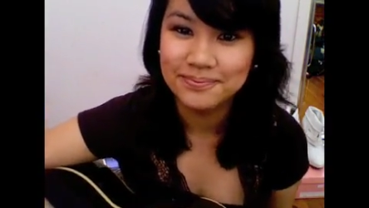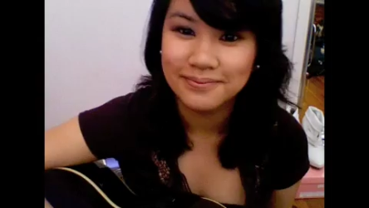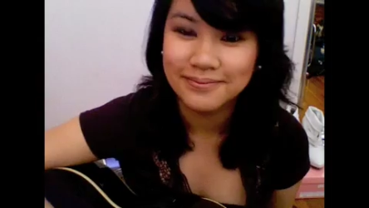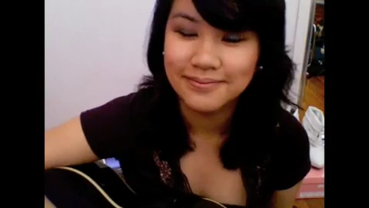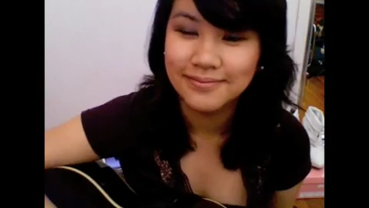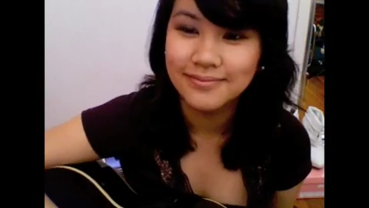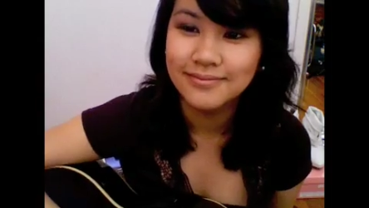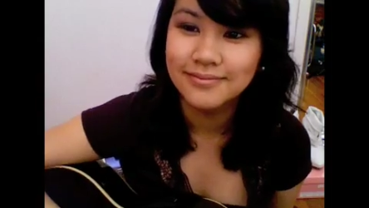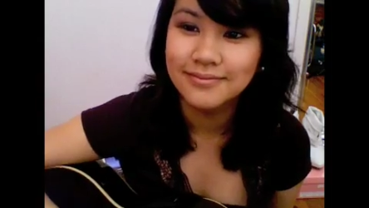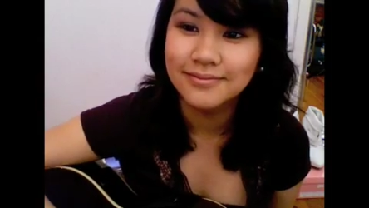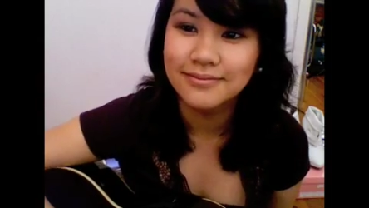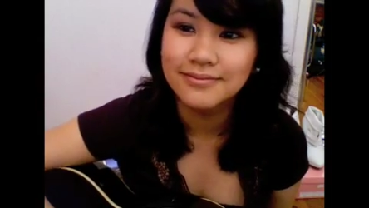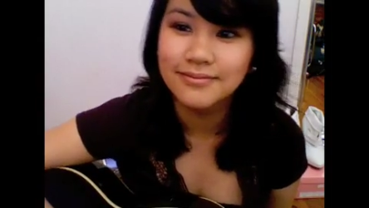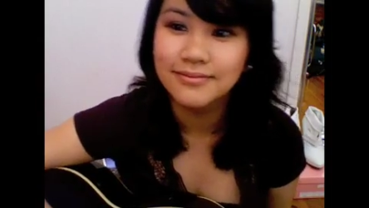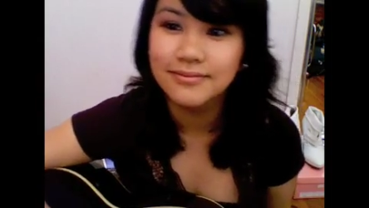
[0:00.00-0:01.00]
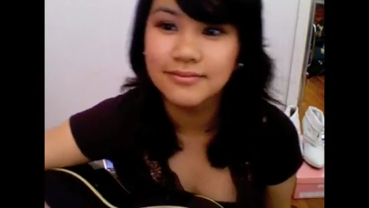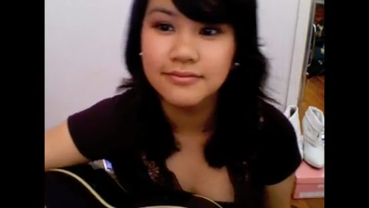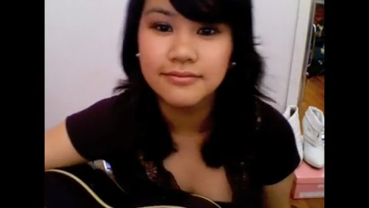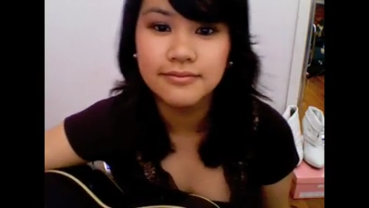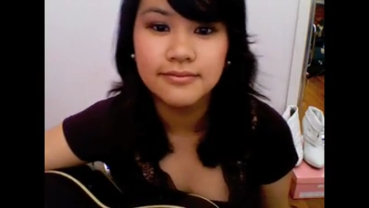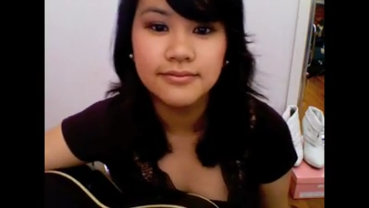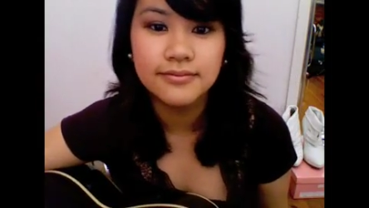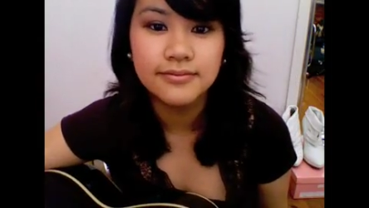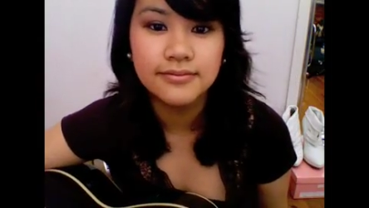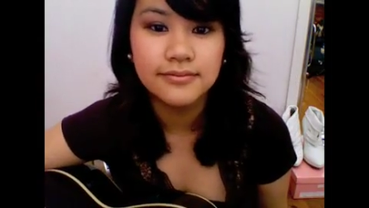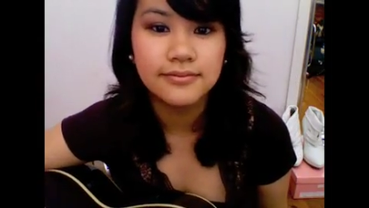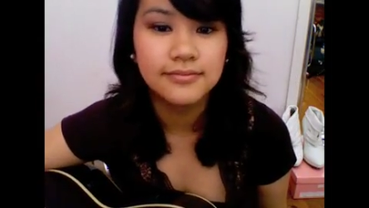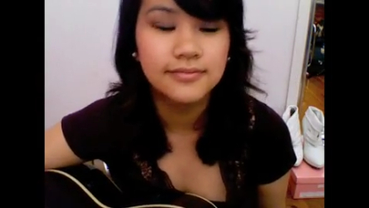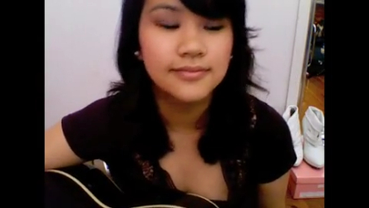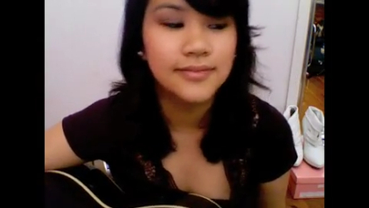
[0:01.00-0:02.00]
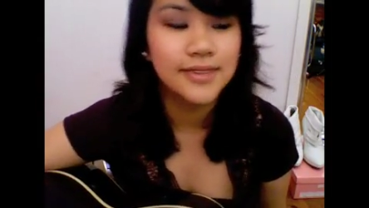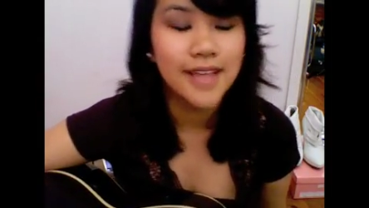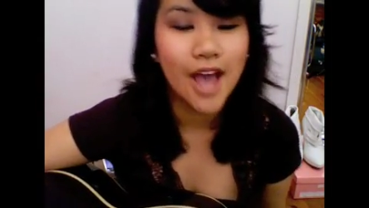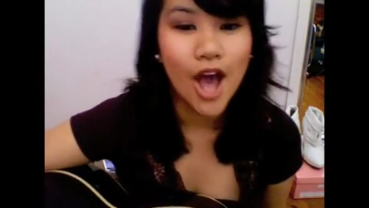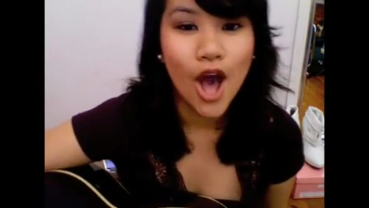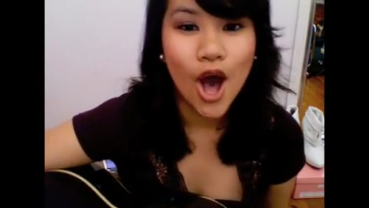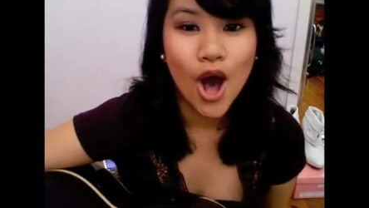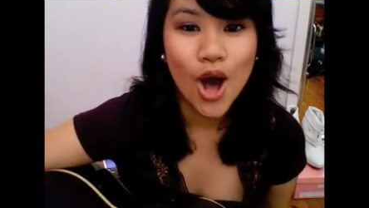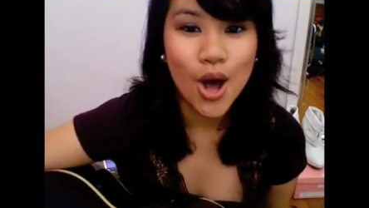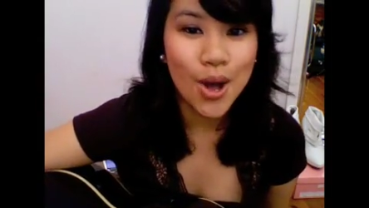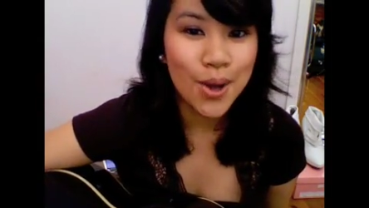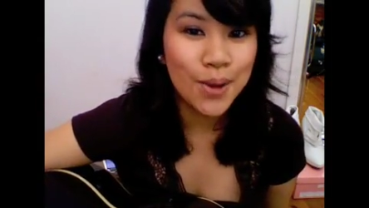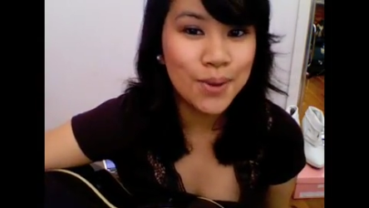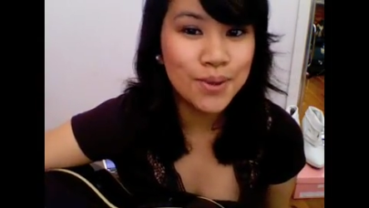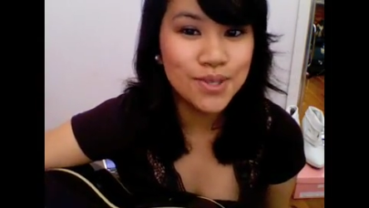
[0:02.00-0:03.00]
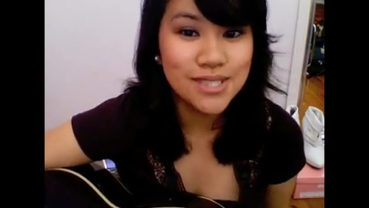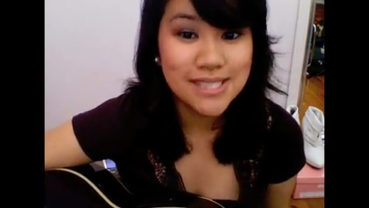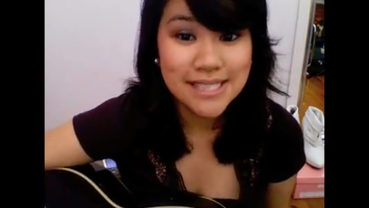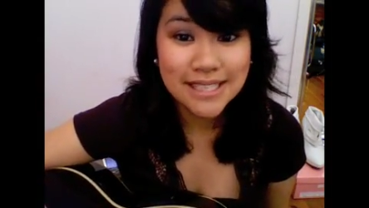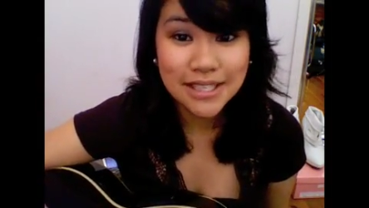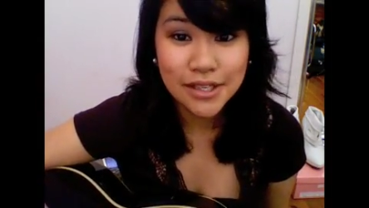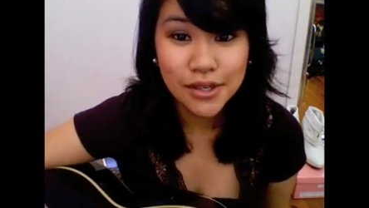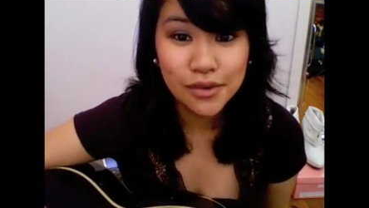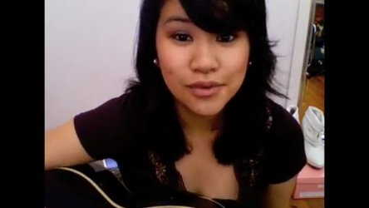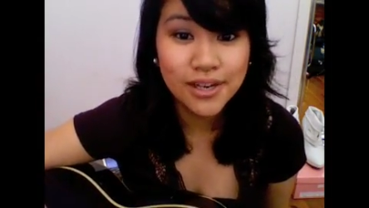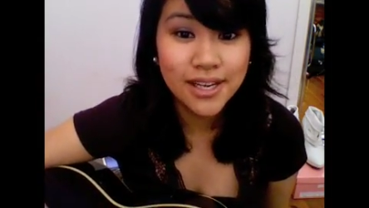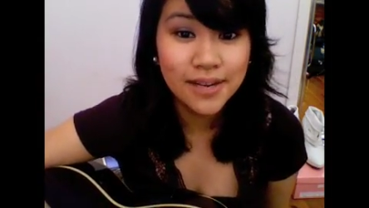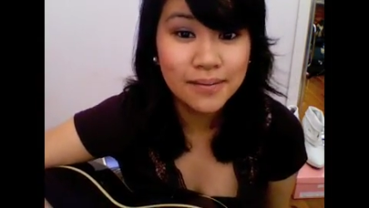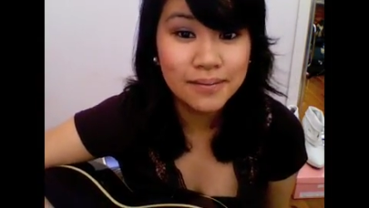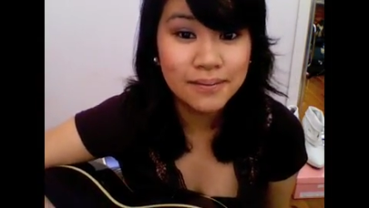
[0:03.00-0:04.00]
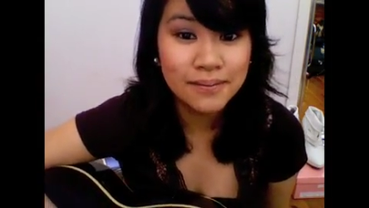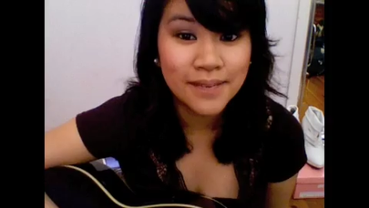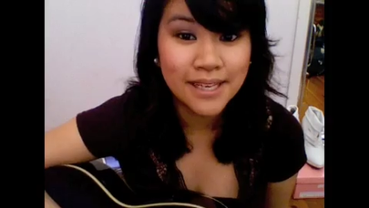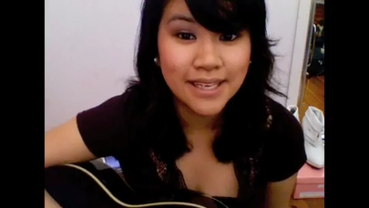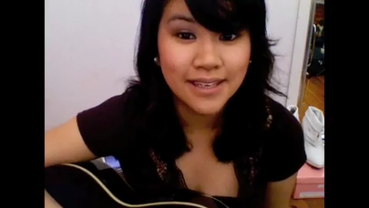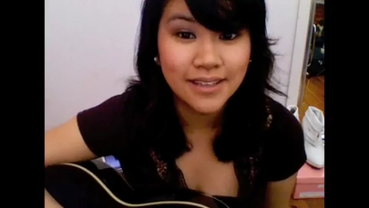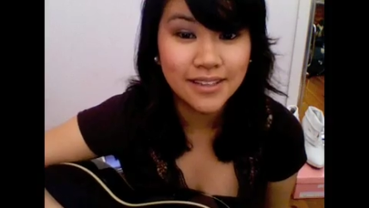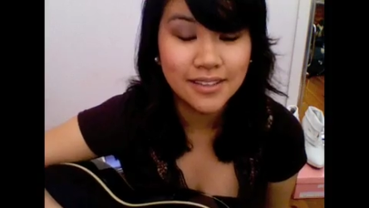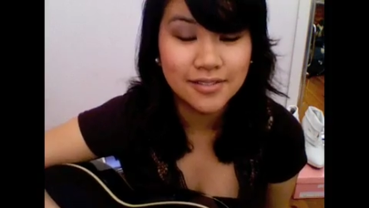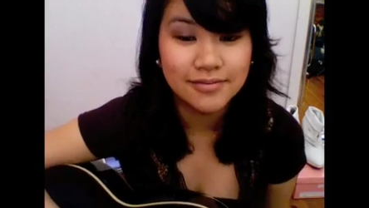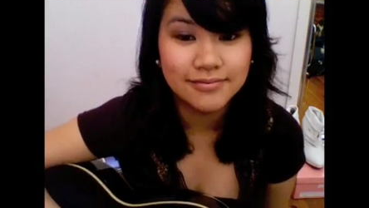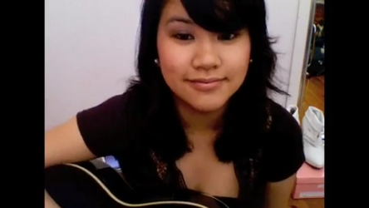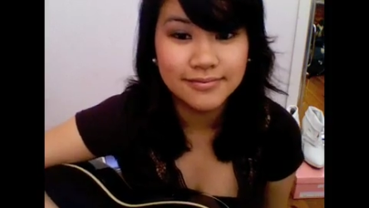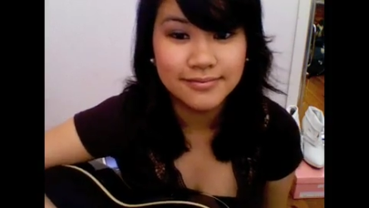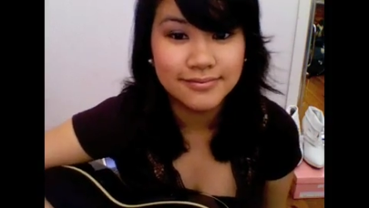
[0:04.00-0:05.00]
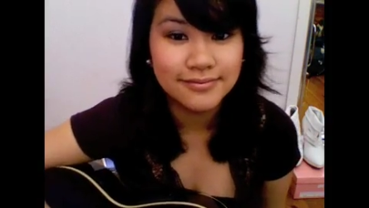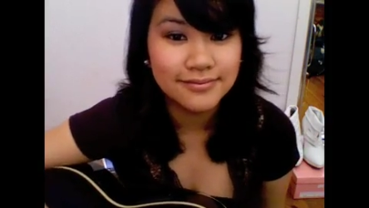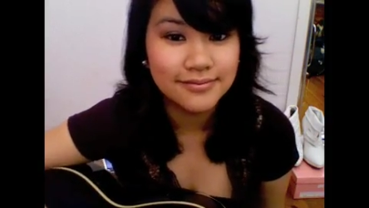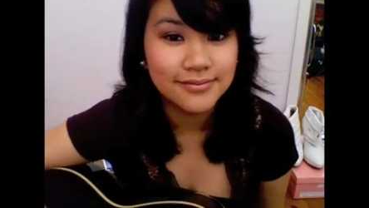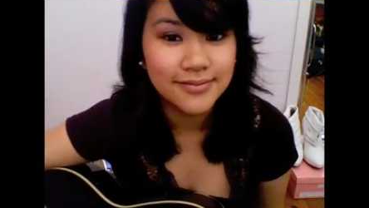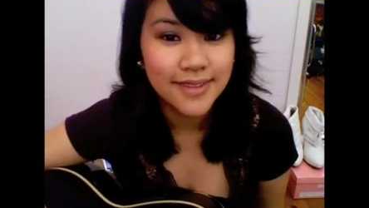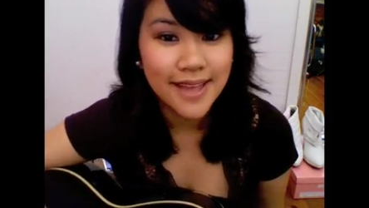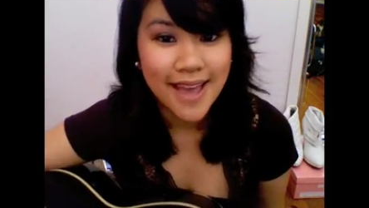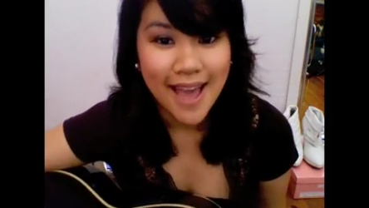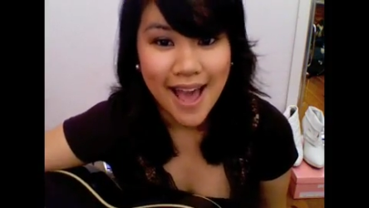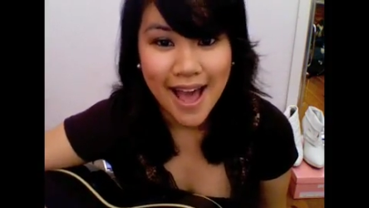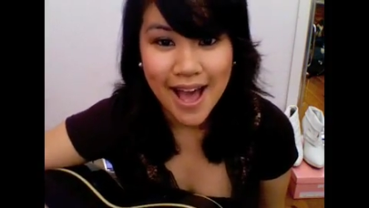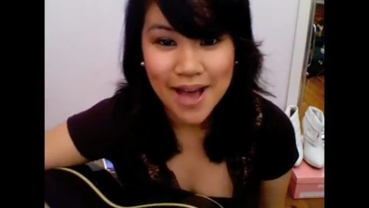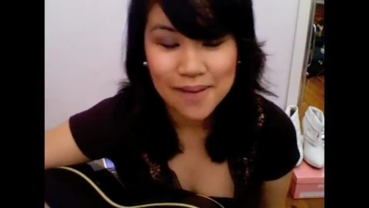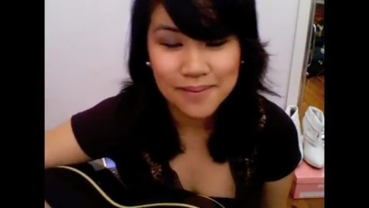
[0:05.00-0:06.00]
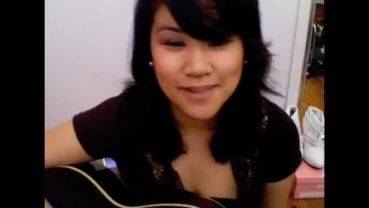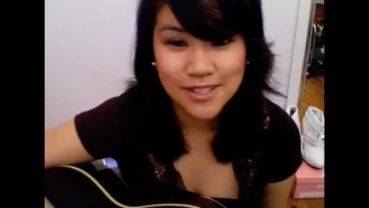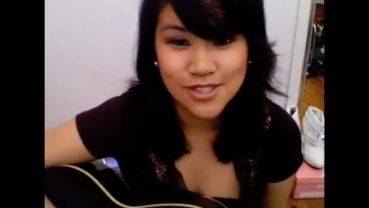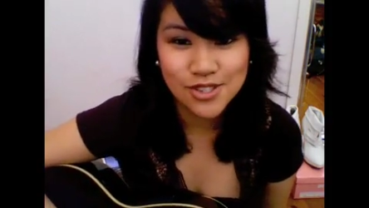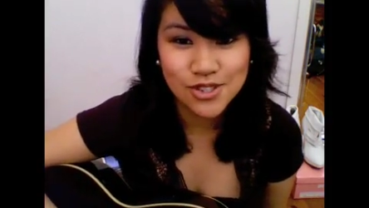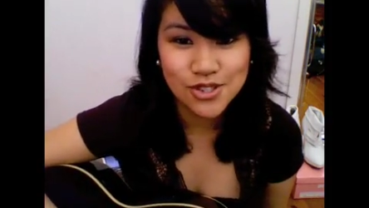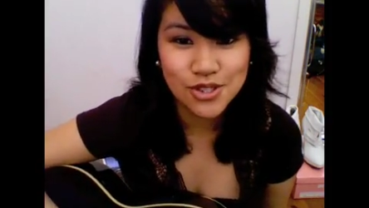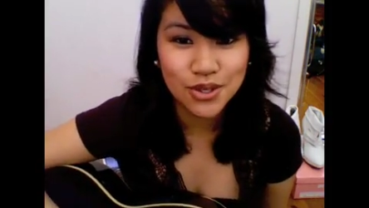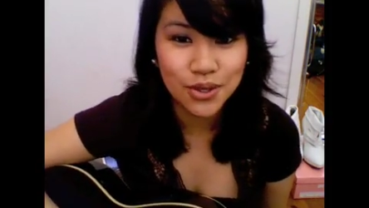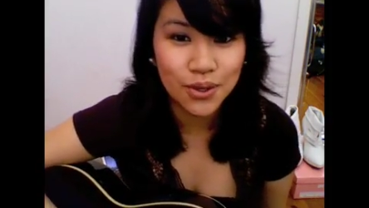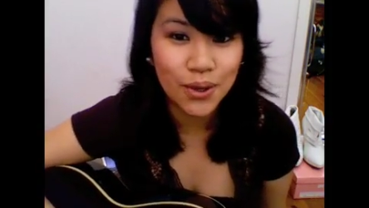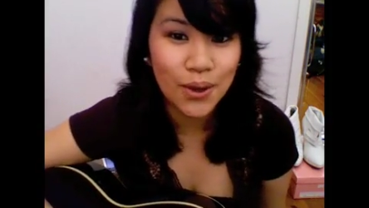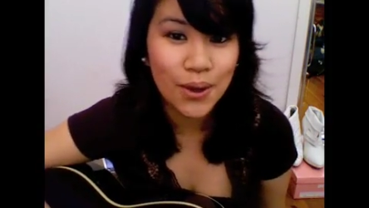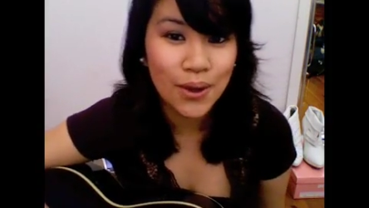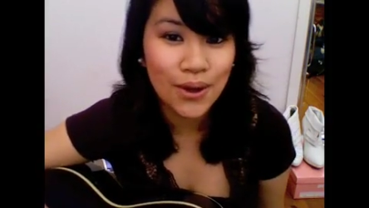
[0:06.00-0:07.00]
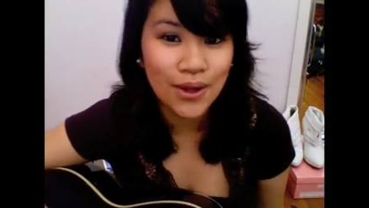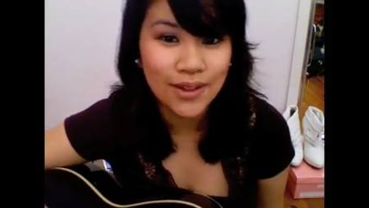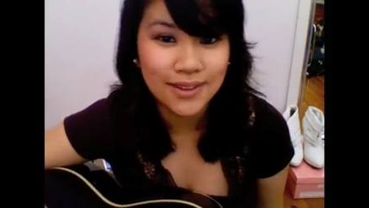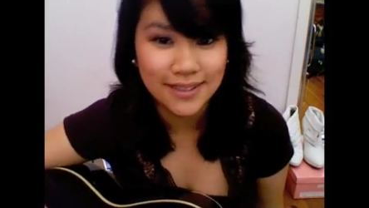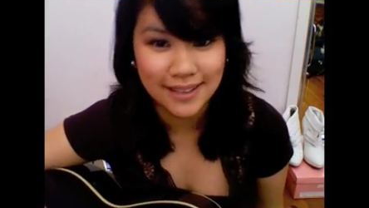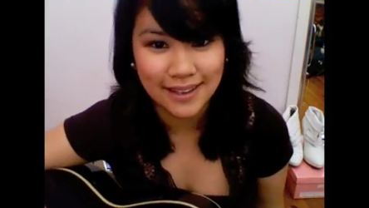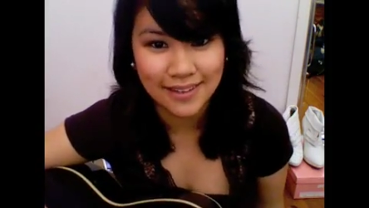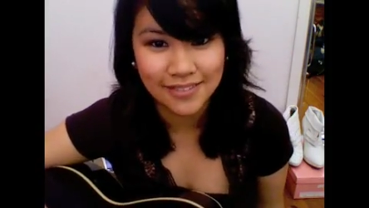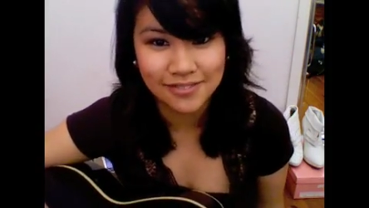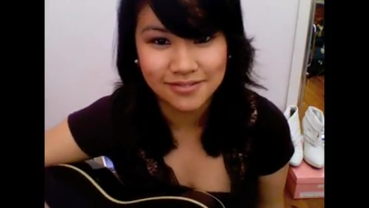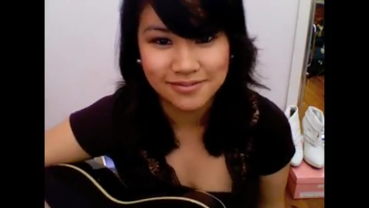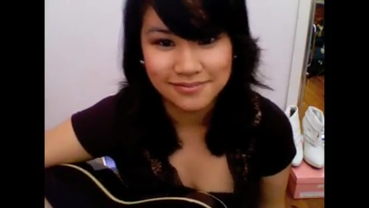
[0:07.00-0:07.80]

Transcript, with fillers: Muffin Man. Oh, dearie me, I missed your call again.